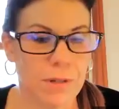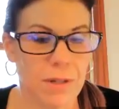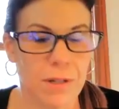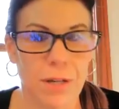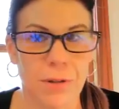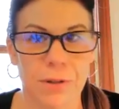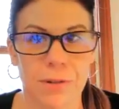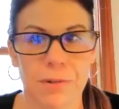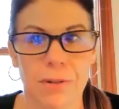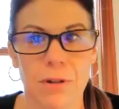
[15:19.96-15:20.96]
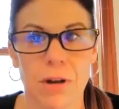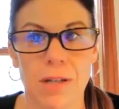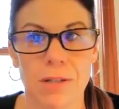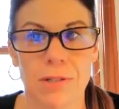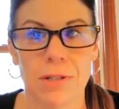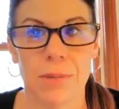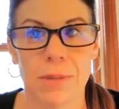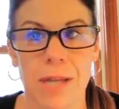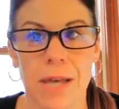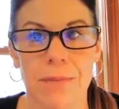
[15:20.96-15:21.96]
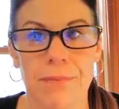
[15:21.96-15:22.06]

another cost on top of that.